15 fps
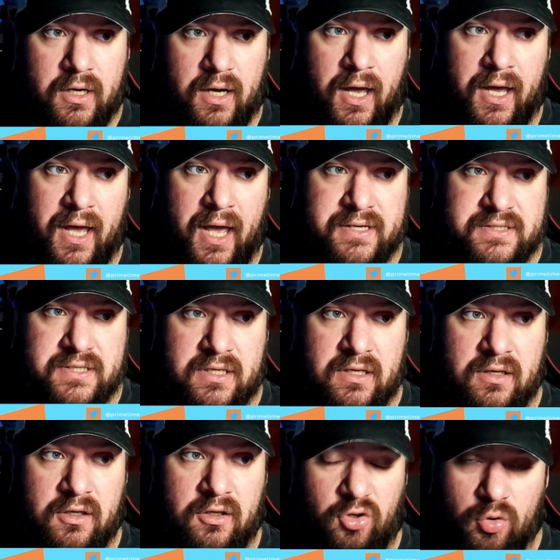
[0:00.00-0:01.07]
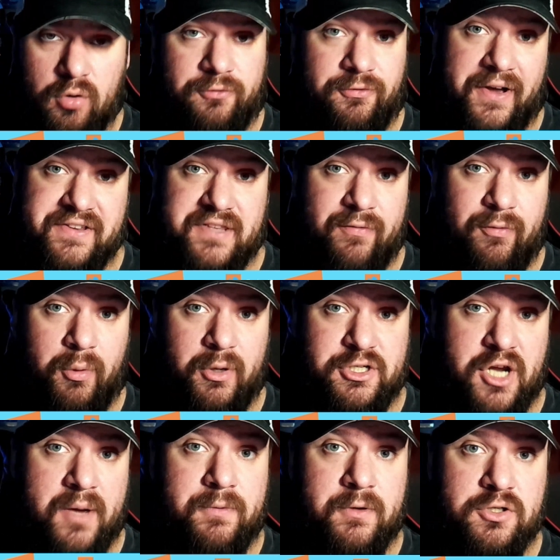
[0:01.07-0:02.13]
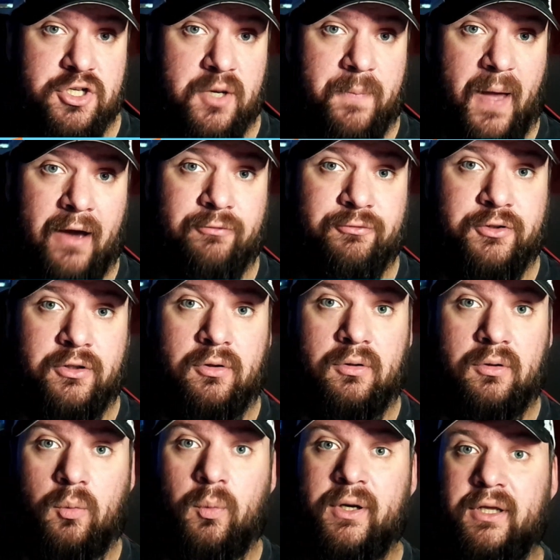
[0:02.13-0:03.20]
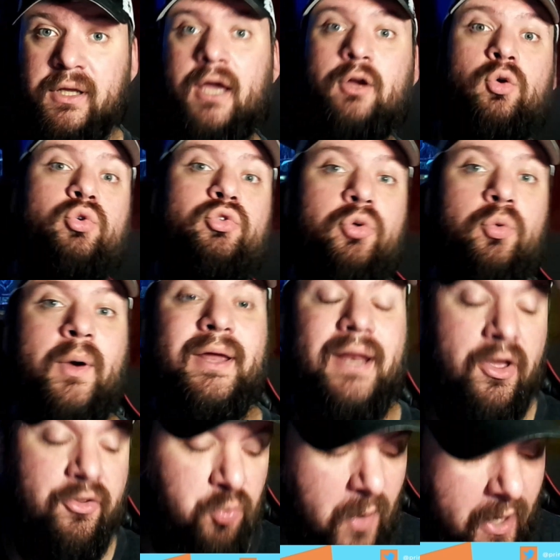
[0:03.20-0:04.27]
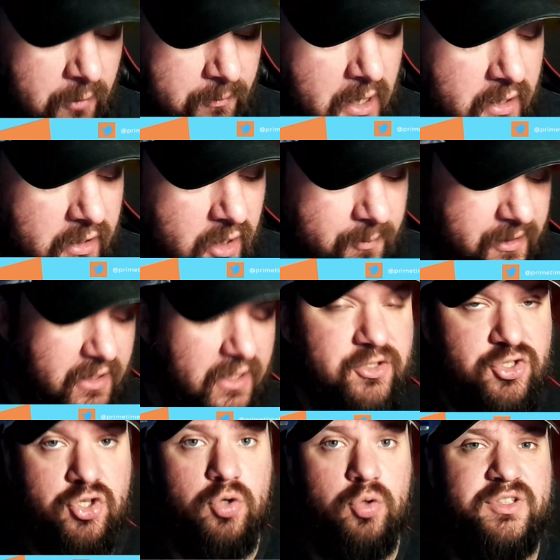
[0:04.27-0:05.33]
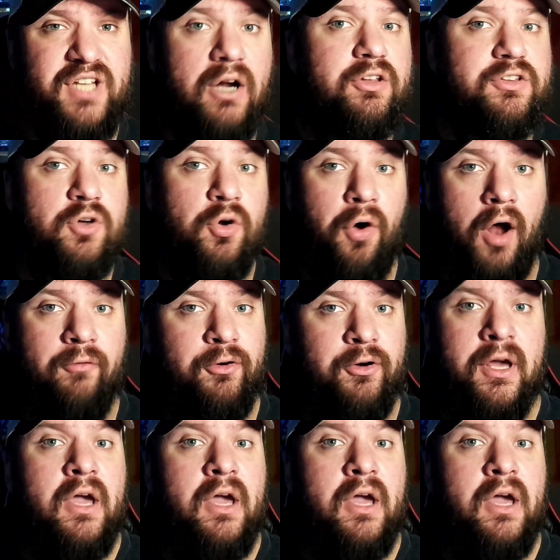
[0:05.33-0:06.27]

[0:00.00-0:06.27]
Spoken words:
as he unifies the heavyweight championship after winning at cruiserweight as well. Coming in at two, Terence Crawford.